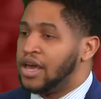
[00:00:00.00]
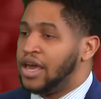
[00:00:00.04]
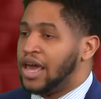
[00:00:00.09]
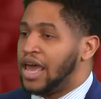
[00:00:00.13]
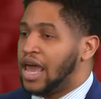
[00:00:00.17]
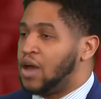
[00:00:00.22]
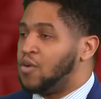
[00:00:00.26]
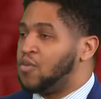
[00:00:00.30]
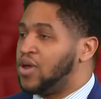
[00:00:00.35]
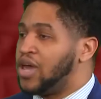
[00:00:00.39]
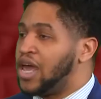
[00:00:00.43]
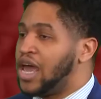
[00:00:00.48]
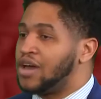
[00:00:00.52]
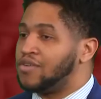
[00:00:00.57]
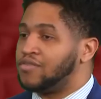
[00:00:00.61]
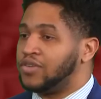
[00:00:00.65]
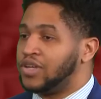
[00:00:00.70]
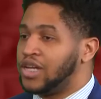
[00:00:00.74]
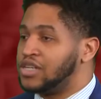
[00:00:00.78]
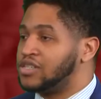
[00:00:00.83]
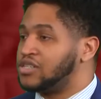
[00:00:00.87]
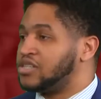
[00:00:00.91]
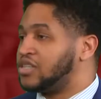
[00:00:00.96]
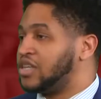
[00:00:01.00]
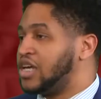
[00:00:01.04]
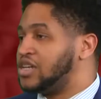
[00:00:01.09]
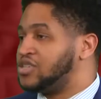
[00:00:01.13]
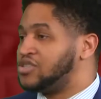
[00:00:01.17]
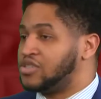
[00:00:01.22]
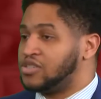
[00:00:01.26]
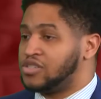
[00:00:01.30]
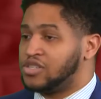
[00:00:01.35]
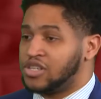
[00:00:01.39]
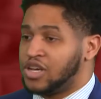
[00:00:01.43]
and we have
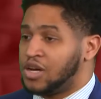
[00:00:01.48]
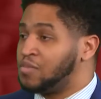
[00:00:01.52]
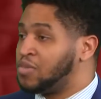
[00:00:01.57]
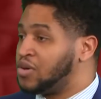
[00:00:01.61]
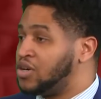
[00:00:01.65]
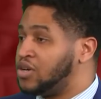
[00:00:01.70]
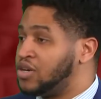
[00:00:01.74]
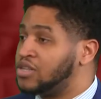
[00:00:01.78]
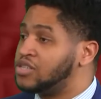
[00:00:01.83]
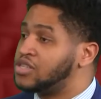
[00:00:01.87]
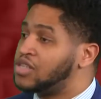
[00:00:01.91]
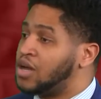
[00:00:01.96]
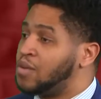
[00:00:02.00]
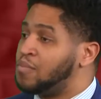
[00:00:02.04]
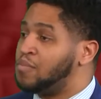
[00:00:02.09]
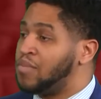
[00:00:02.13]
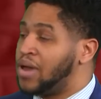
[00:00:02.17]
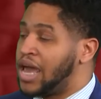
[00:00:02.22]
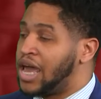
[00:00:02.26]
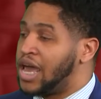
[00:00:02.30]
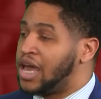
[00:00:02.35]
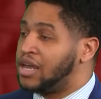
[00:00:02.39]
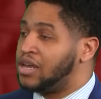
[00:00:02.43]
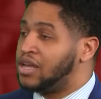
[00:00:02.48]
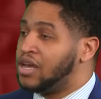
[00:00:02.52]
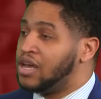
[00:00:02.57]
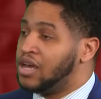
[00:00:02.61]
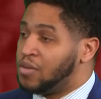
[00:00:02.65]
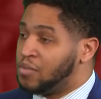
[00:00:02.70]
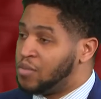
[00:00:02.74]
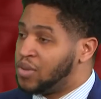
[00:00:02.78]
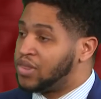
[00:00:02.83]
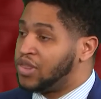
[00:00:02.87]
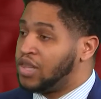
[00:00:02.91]
legislation, some good, some bad,
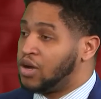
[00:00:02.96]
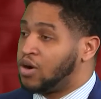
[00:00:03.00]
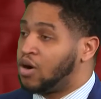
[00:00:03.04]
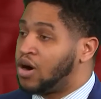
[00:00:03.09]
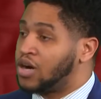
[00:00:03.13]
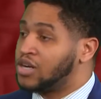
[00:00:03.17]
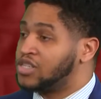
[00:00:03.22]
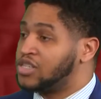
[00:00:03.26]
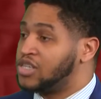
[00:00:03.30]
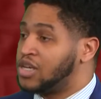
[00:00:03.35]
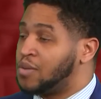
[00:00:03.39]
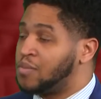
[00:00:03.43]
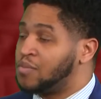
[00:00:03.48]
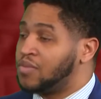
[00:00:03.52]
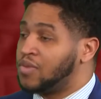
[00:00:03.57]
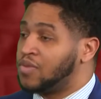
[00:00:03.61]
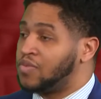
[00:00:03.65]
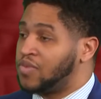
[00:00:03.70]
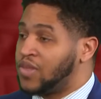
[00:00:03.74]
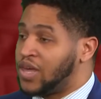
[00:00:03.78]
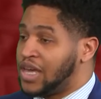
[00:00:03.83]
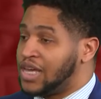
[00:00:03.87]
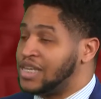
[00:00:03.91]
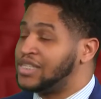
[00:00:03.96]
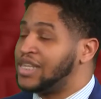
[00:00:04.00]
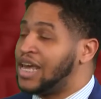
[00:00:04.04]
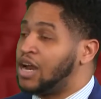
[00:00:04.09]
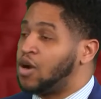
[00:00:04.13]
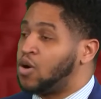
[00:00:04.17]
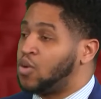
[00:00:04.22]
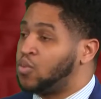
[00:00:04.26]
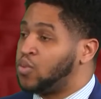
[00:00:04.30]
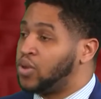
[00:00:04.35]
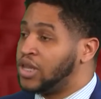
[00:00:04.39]
but there are some things that
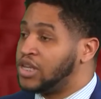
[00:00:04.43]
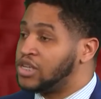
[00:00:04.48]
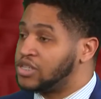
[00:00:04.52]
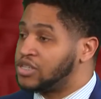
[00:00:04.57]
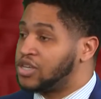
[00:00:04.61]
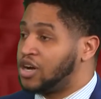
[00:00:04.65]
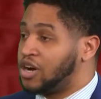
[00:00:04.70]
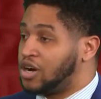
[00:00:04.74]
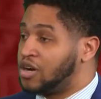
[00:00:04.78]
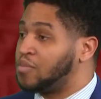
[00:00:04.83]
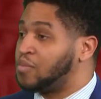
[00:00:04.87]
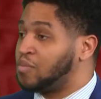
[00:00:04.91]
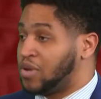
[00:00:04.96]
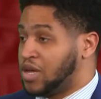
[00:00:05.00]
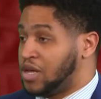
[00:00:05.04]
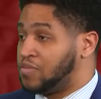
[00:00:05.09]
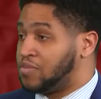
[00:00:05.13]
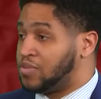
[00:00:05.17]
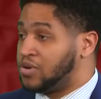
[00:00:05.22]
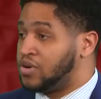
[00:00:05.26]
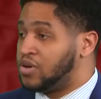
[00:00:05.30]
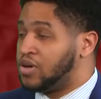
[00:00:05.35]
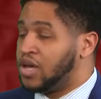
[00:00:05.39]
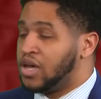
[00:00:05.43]
are really just hurting people.